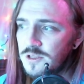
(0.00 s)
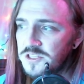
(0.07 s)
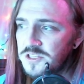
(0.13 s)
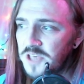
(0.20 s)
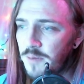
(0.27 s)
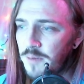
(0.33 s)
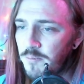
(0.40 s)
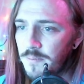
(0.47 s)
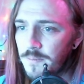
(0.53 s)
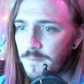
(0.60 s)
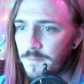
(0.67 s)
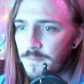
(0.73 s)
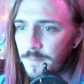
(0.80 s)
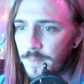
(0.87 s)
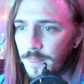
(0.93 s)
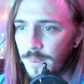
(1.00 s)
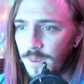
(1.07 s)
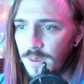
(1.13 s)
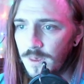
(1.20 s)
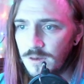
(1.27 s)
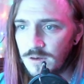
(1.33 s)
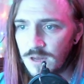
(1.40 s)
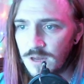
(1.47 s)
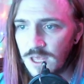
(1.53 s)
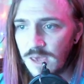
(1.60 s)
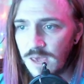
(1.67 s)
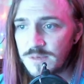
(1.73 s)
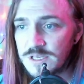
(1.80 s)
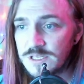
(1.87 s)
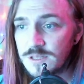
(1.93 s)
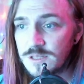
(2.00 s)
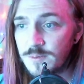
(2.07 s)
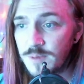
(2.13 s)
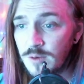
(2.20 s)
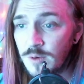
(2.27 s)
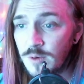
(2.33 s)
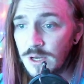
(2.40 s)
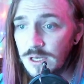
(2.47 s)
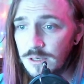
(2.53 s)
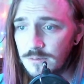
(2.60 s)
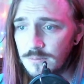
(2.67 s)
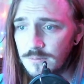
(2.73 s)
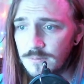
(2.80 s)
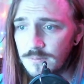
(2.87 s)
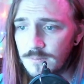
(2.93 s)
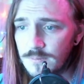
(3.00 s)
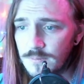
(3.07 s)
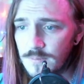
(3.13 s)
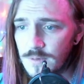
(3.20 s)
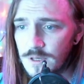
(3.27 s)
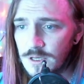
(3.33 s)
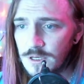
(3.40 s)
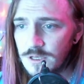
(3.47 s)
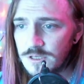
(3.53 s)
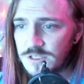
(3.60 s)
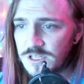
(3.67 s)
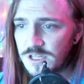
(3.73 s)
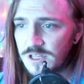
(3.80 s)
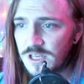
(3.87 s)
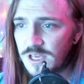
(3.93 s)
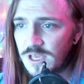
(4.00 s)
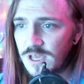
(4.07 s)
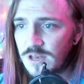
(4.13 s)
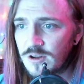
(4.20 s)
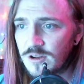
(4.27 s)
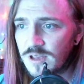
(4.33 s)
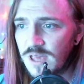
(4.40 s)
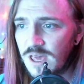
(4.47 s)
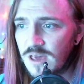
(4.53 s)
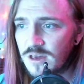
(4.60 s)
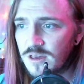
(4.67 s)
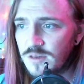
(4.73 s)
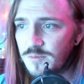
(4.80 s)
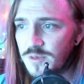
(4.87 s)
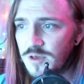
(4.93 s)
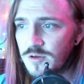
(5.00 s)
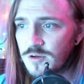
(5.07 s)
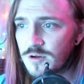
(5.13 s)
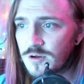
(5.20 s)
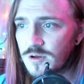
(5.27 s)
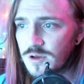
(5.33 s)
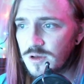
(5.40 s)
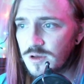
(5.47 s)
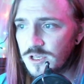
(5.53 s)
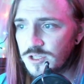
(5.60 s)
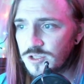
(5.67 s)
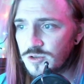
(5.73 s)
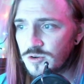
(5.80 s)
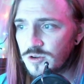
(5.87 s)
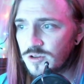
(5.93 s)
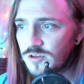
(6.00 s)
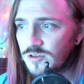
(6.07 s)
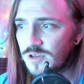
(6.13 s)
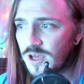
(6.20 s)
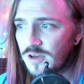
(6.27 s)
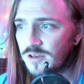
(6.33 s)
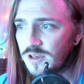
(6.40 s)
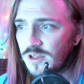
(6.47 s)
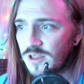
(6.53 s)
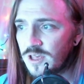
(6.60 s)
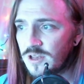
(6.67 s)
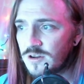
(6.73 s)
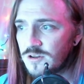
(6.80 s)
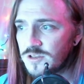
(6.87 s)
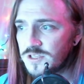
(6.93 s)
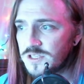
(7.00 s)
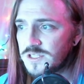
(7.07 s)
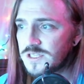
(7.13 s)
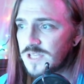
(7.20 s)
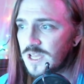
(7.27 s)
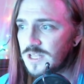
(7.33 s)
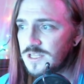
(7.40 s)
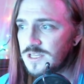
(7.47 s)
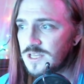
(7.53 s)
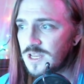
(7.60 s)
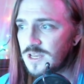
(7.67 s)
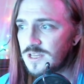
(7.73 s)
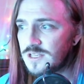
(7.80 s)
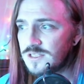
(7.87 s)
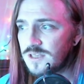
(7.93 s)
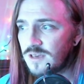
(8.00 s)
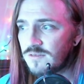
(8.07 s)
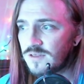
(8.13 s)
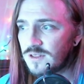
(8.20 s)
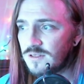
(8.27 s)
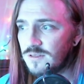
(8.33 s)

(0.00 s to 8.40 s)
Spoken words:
Same." "Nagemi's the big one?" "Dealing in archaic computer, historical calculator since 1997.